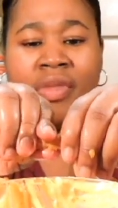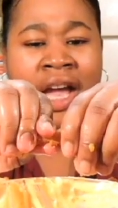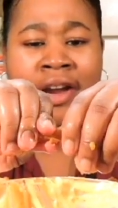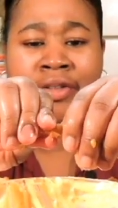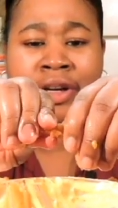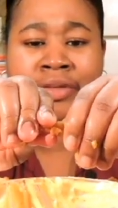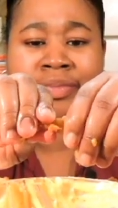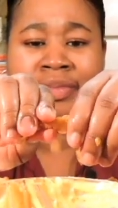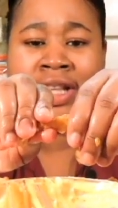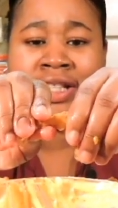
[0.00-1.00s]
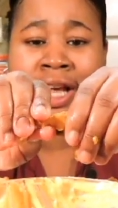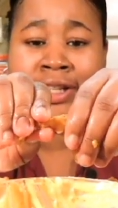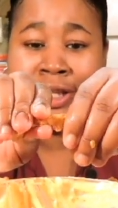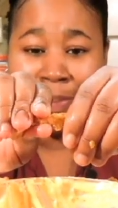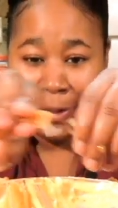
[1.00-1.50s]
I don't know that's how
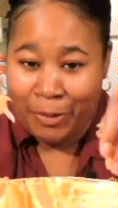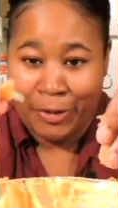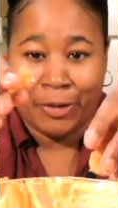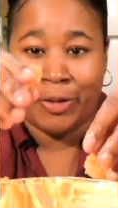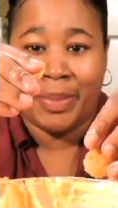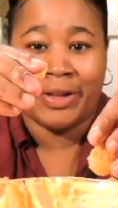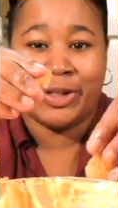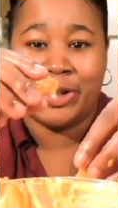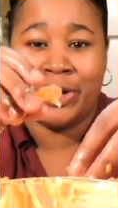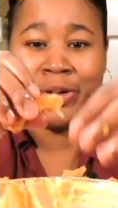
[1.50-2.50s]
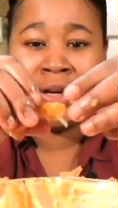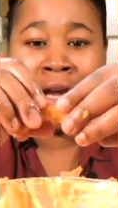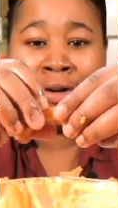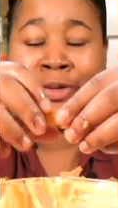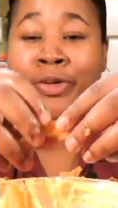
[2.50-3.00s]
deep I want to go about the story.
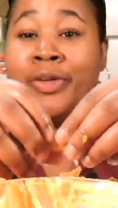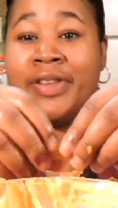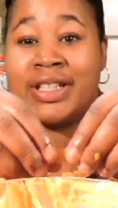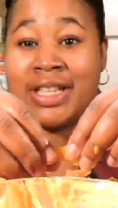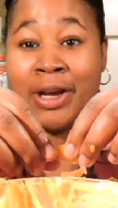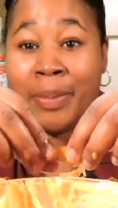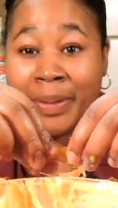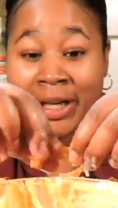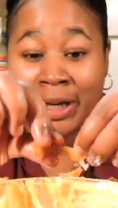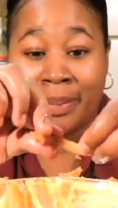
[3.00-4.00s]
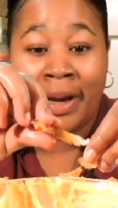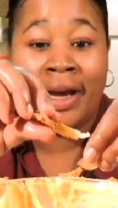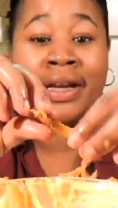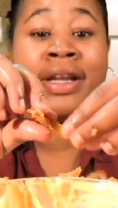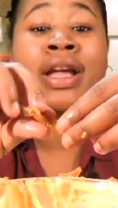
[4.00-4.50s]
I don't know if that's helping
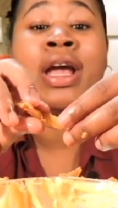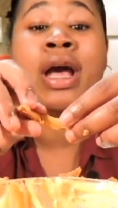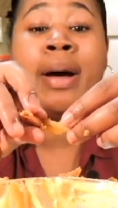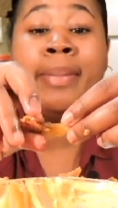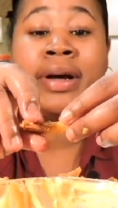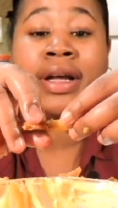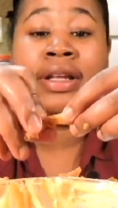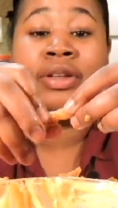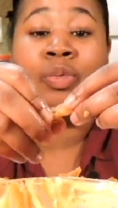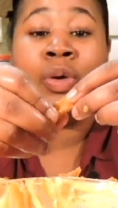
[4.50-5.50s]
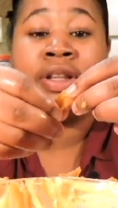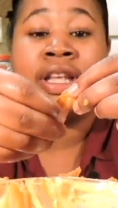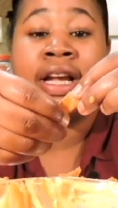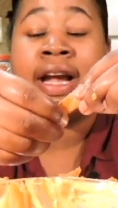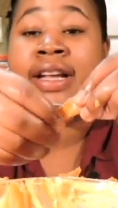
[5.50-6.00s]
anybody, but one
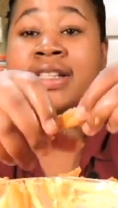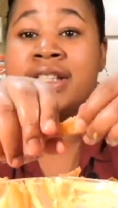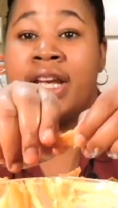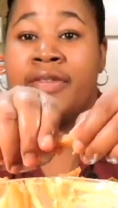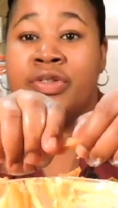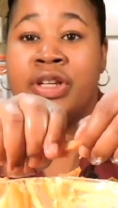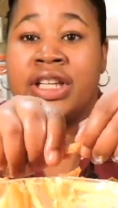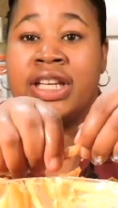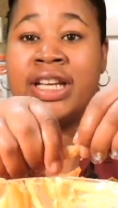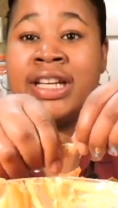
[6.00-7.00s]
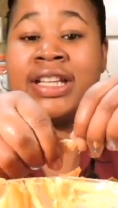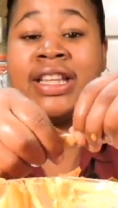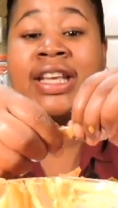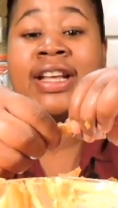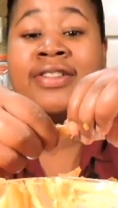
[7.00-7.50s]
thing I can say if you didn't get
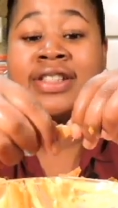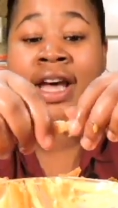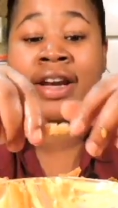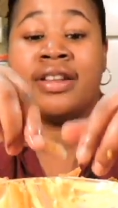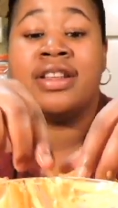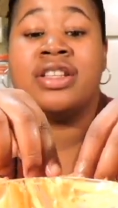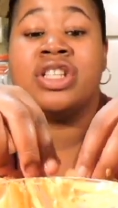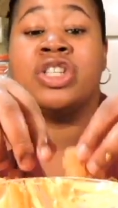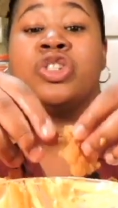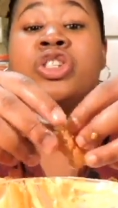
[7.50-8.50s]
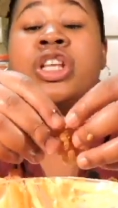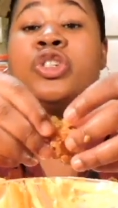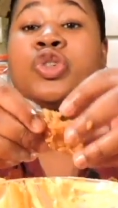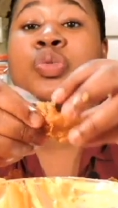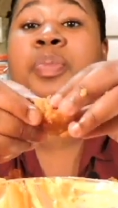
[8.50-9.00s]
anything else out of this is
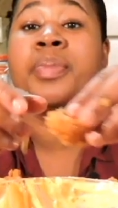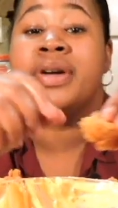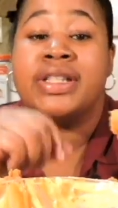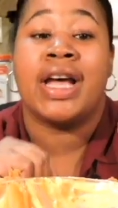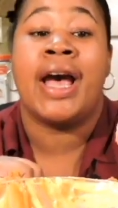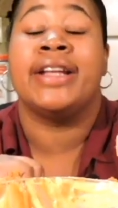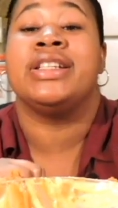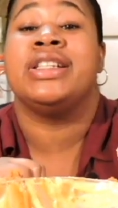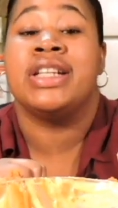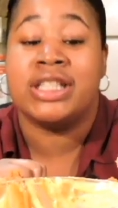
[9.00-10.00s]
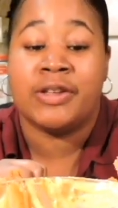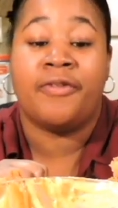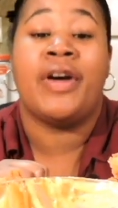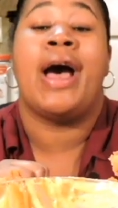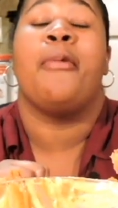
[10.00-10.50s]
that you must
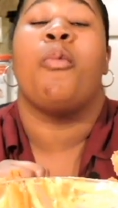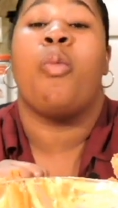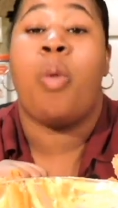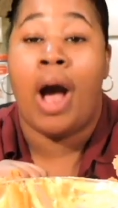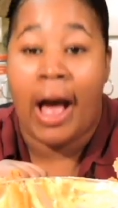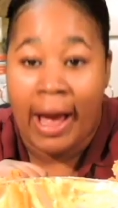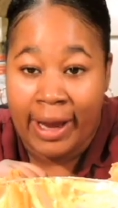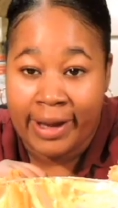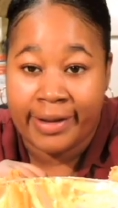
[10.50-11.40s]
identify why